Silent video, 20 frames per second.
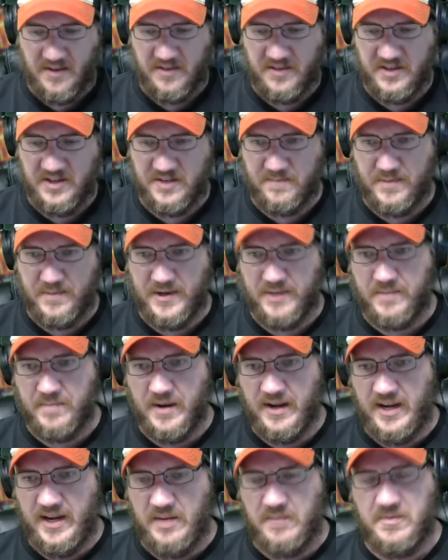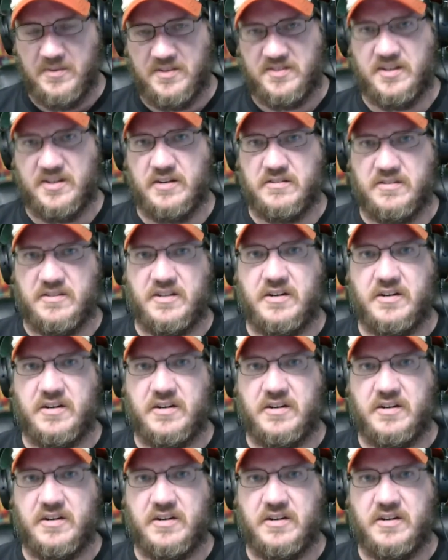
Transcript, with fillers: these big behemoths out